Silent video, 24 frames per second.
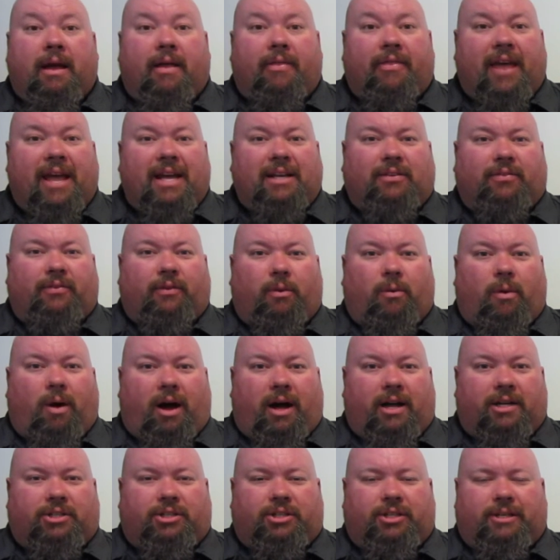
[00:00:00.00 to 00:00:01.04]
Thanks for
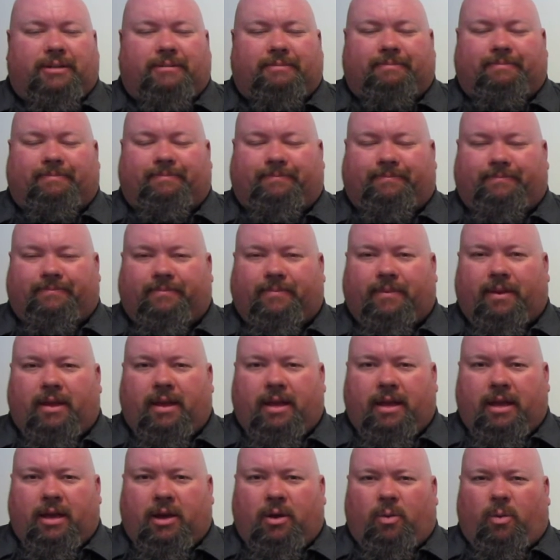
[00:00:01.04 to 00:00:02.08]
watching.
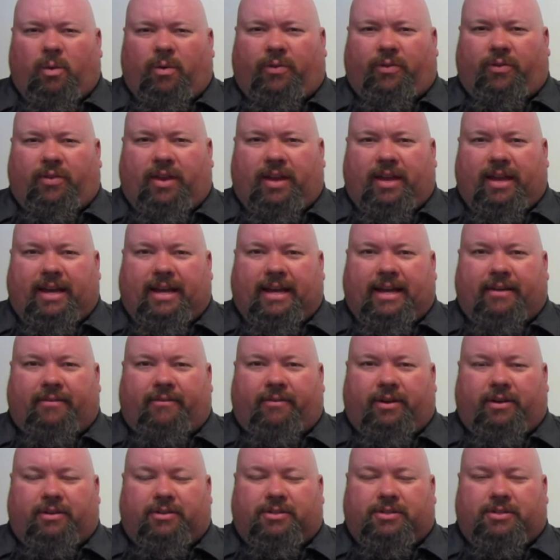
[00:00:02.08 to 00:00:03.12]
We'll see you again
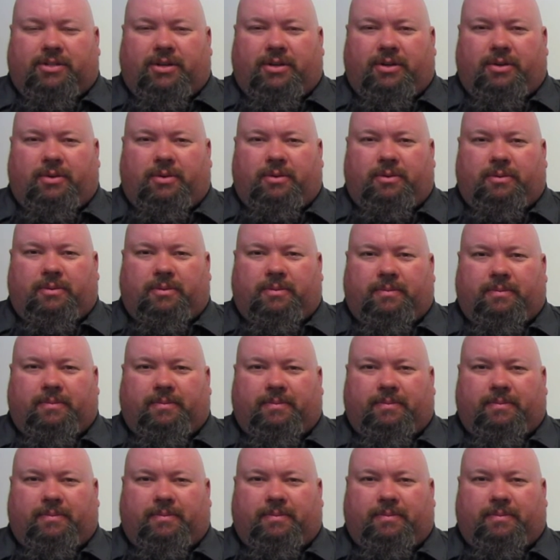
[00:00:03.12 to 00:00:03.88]
real soon.